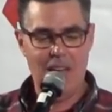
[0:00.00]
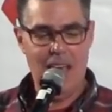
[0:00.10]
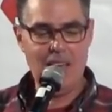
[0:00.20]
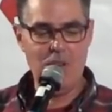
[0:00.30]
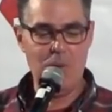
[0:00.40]

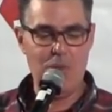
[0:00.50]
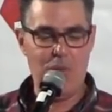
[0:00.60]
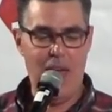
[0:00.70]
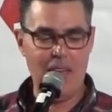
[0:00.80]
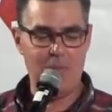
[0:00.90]
and you would
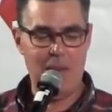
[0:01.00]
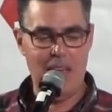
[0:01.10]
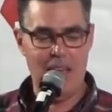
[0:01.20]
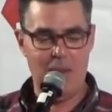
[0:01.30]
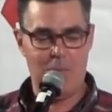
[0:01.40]
thank
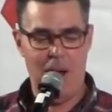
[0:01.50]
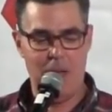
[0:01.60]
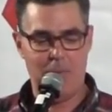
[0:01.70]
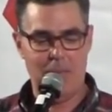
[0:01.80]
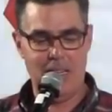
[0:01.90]
me and
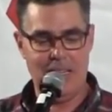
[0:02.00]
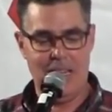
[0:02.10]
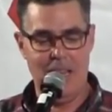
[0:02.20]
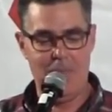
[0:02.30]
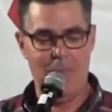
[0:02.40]
probably
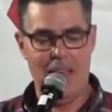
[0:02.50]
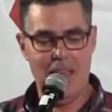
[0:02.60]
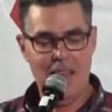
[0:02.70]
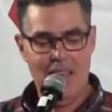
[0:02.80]
tip me.